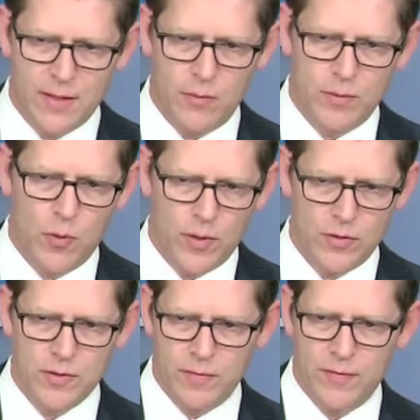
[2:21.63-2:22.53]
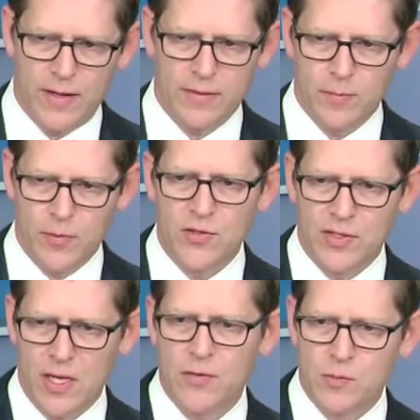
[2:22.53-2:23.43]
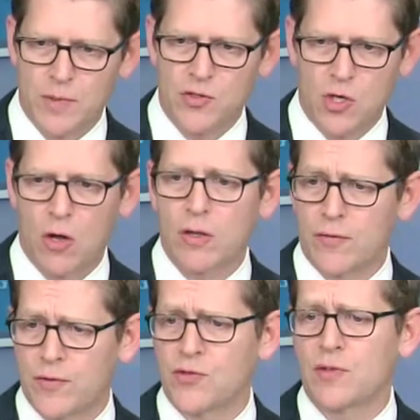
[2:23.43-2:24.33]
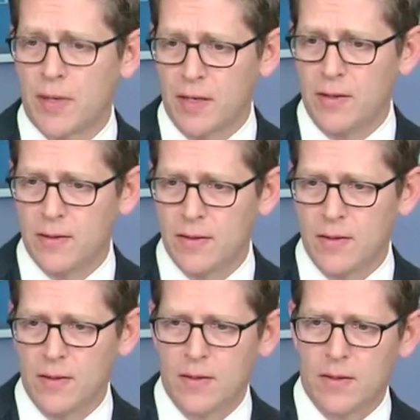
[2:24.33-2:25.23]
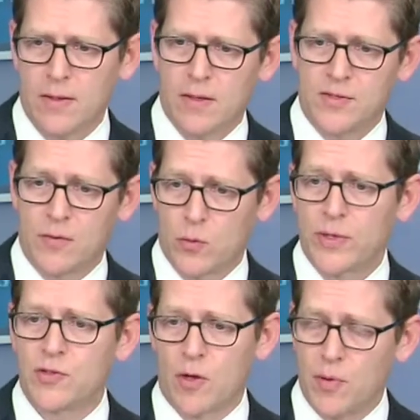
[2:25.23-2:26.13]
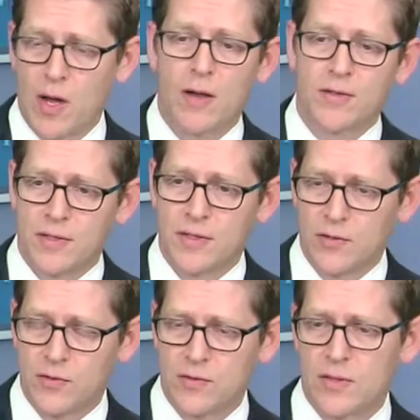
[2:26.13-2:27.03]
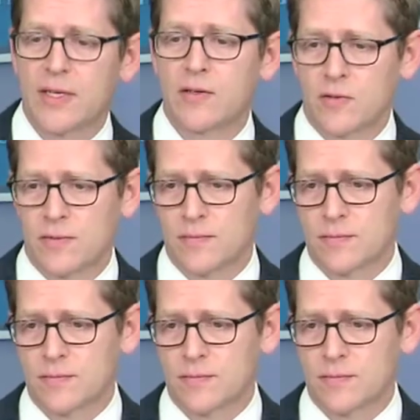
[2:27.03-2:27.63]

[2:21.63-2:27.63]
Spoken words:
And I would point you to the fact that the President gave a speech calling for this debate several weeks ago prior to these leaks.